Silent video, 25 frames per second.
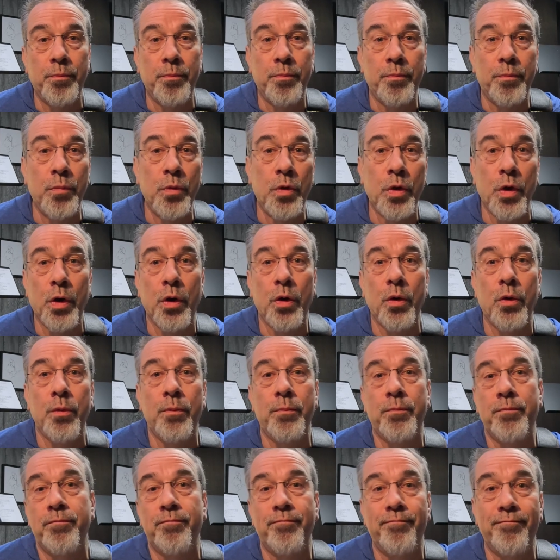their
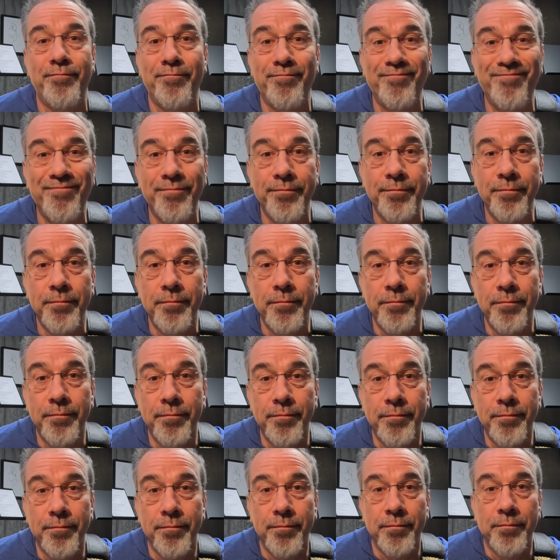
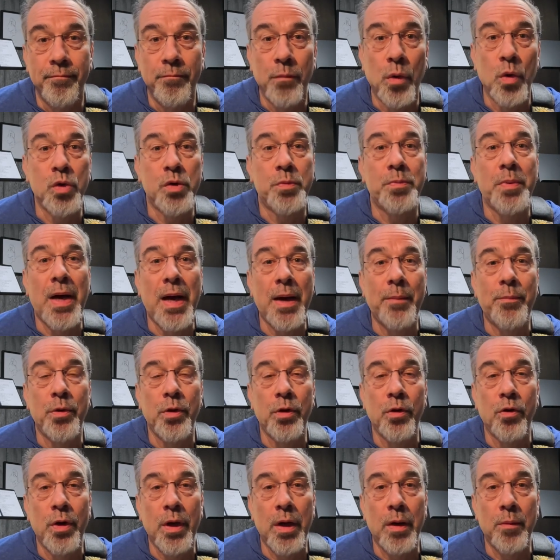most
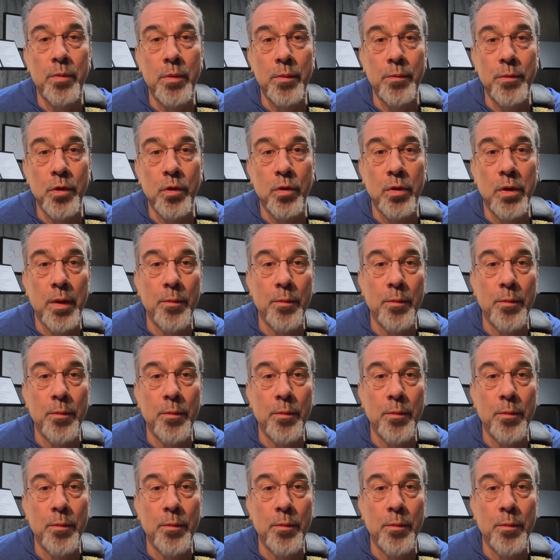popular album, their